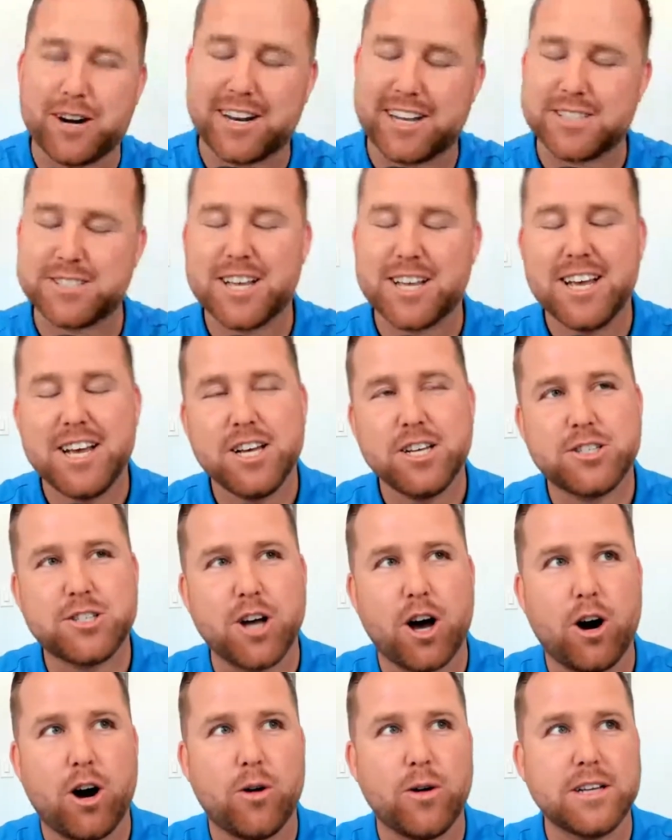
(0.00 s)
is.
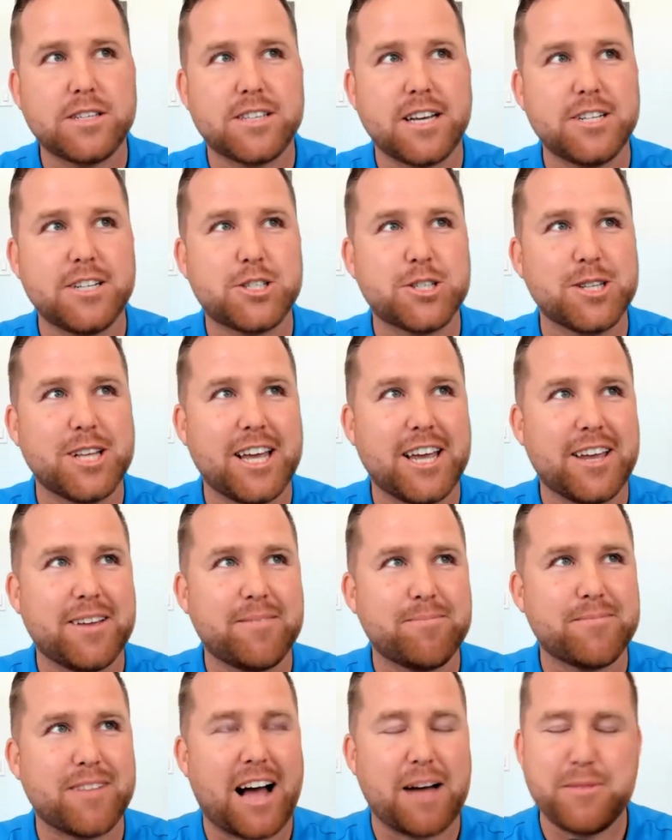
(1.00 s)
So
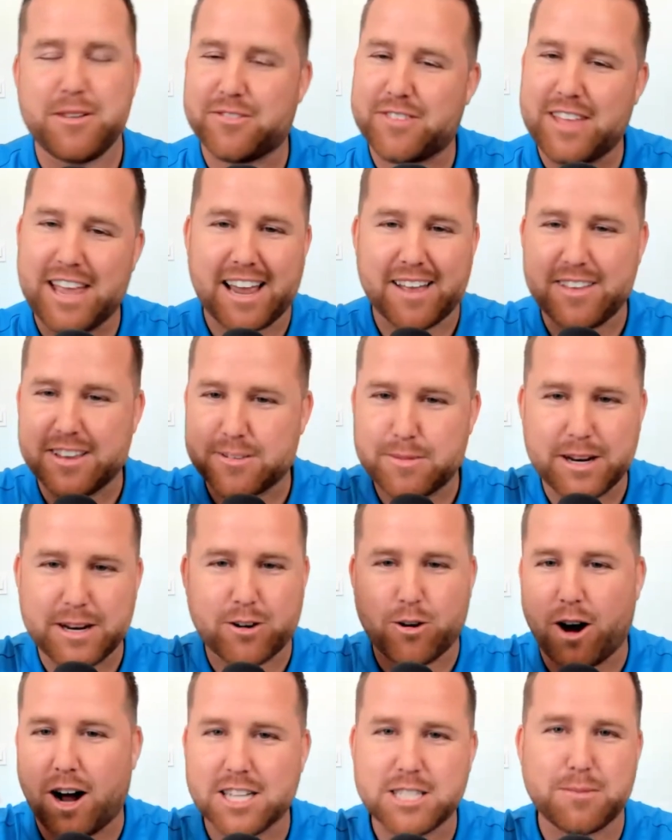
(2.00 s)
essentially, I've been thinking. This has been
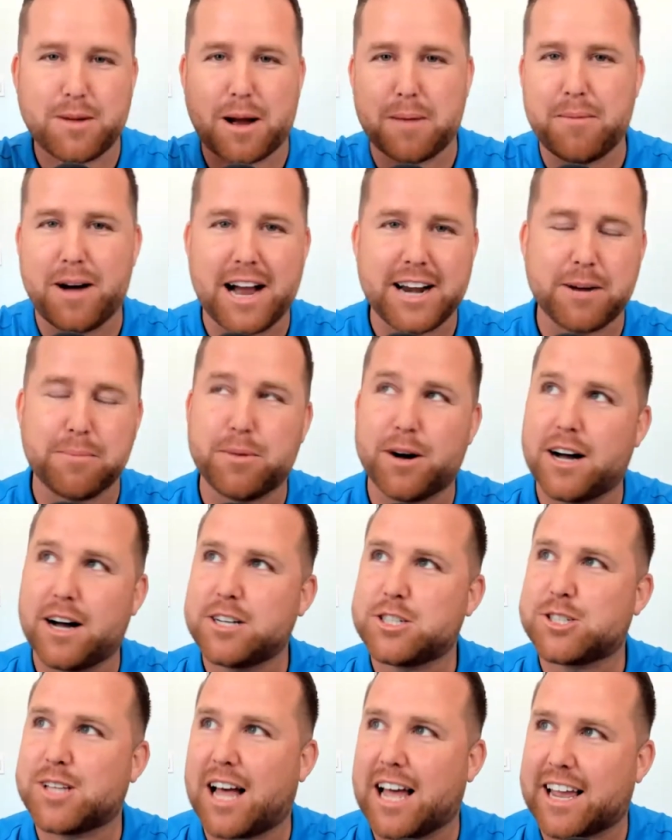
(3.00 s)
crossing my mind a
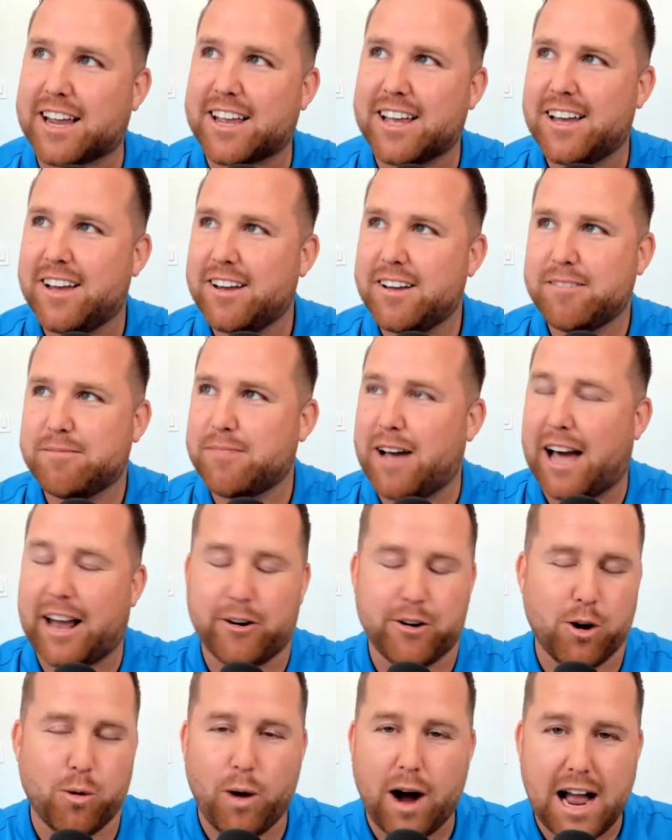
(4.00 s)
bunch. Like, I don't
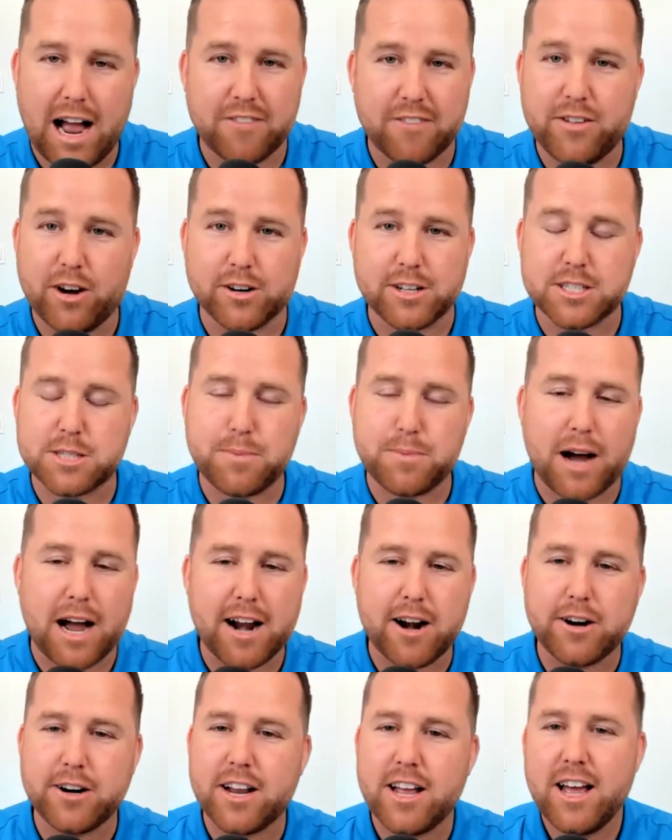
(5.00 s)
know why I felt
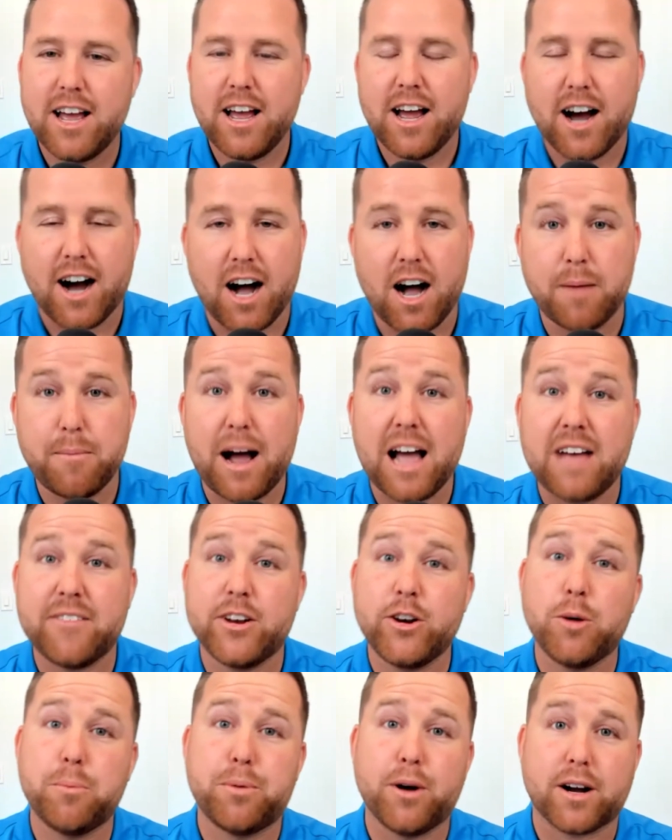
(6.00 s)
inspired. I have a
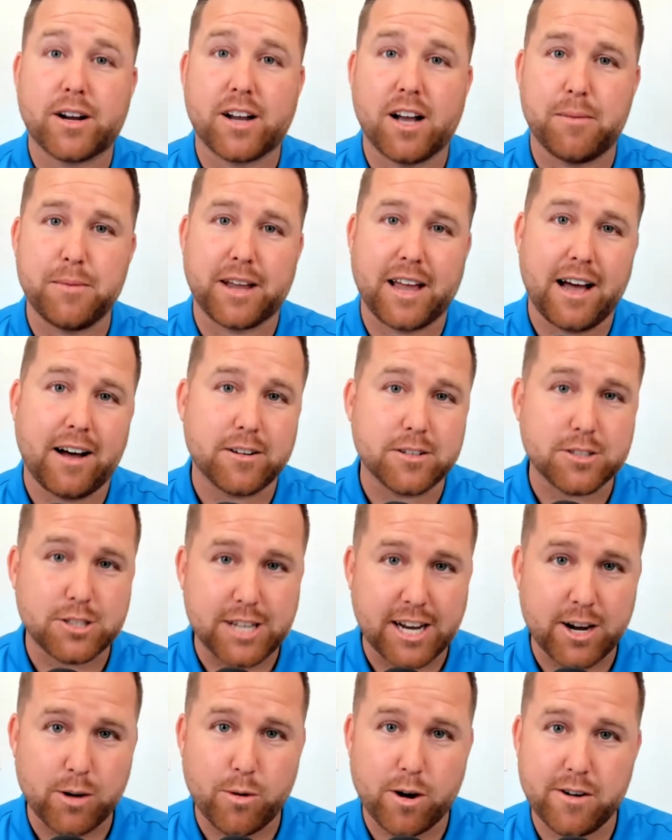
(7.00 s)
new book coming out
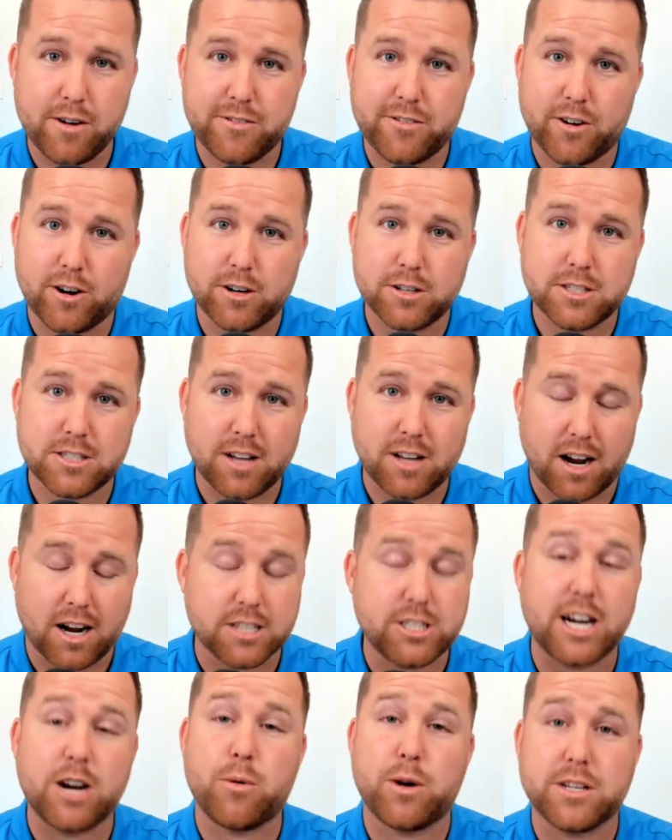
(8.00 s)
January 1st,
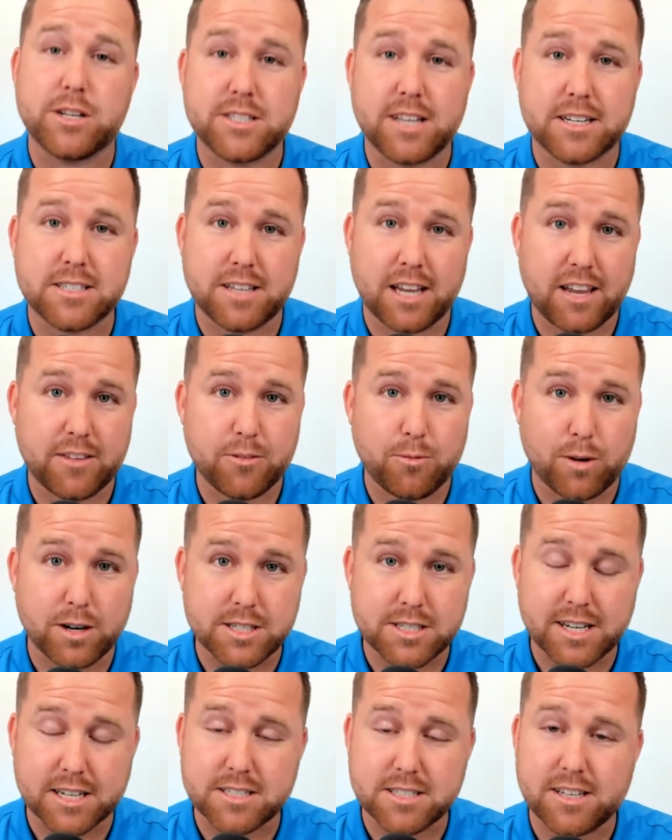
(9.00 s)
January 16th,
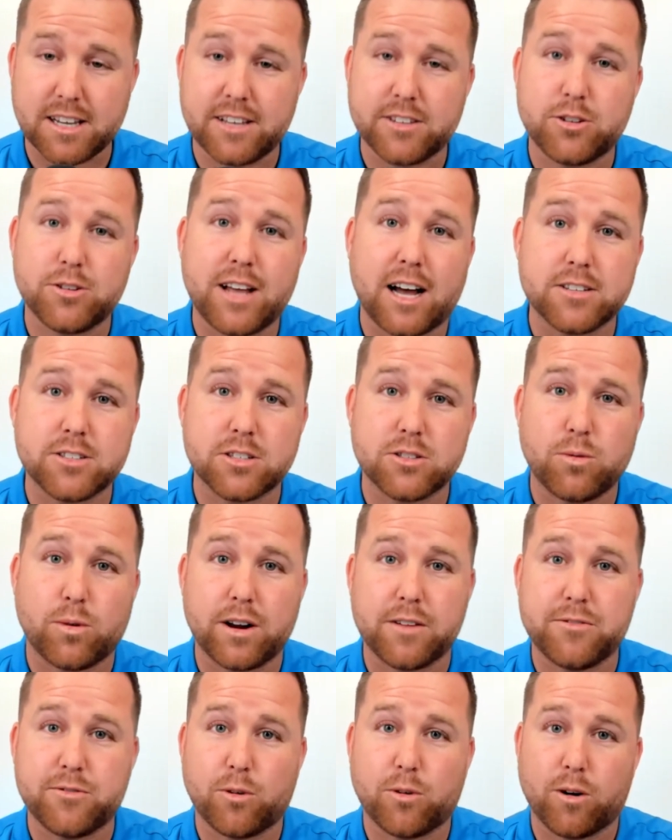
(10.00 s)

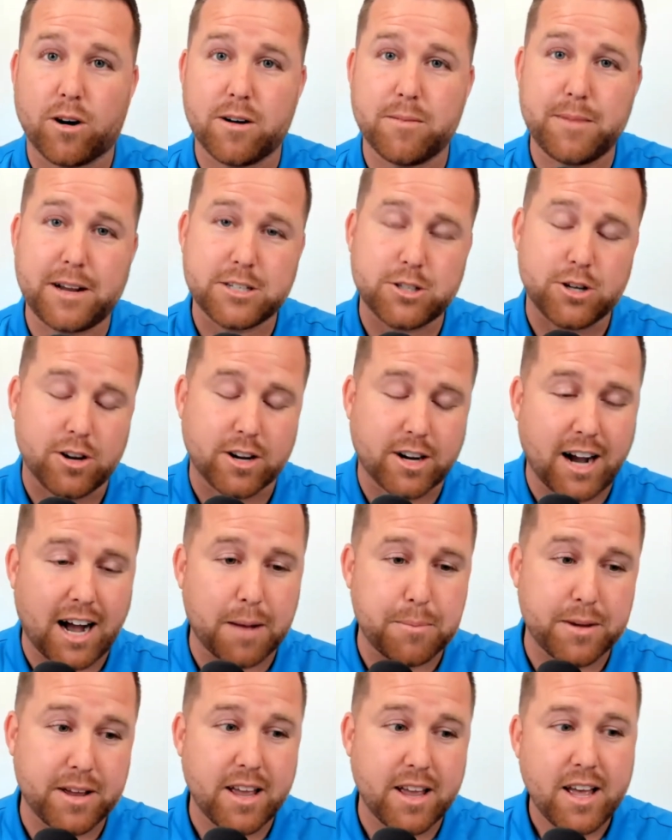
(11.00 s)
1/16/2024. Make sure you
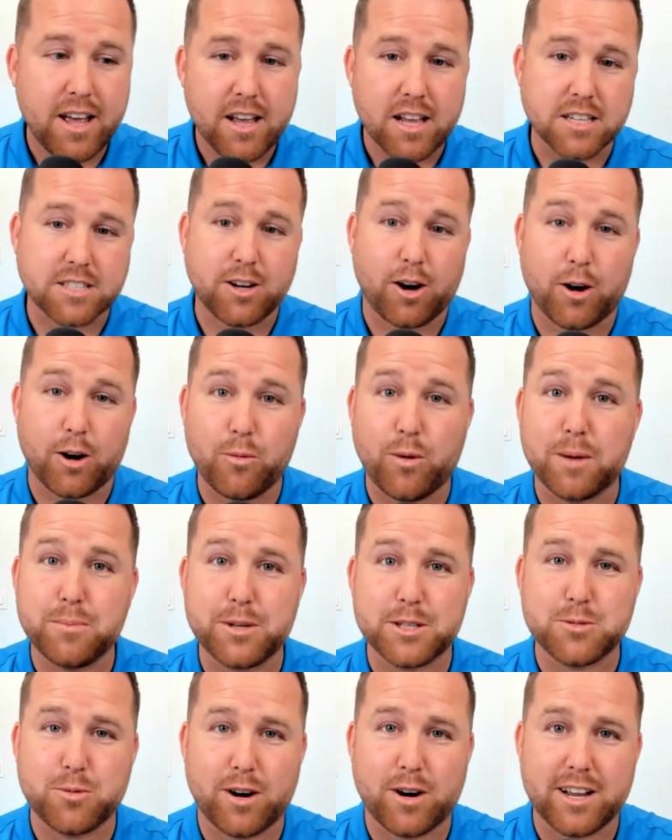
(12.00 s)
copy it. It's called 1
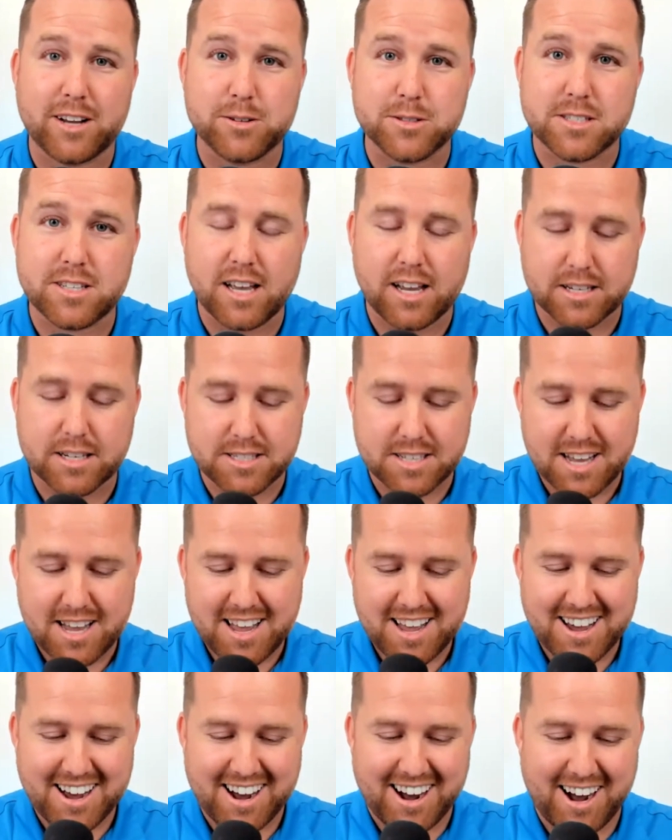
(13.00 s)
+ 1 = 6.
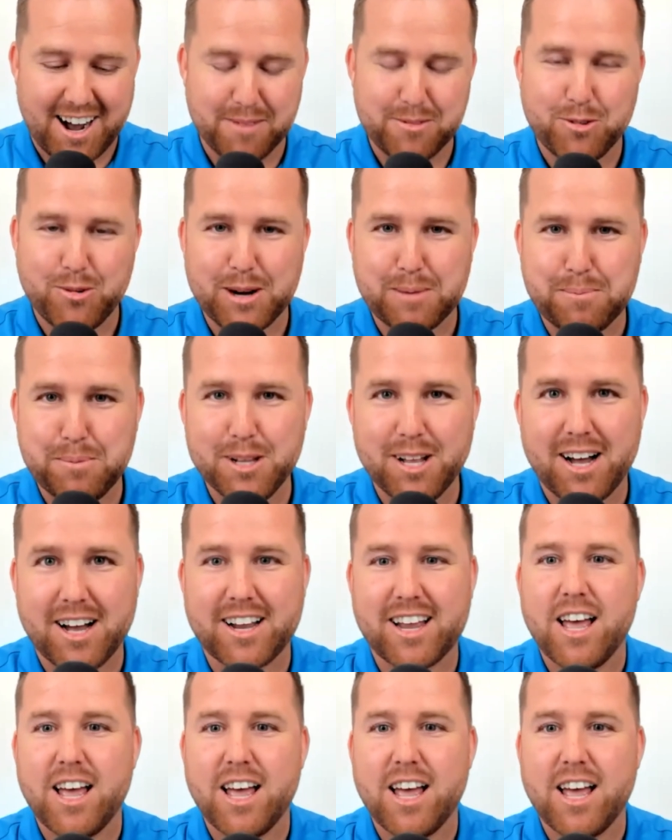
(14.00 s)
Quick plug.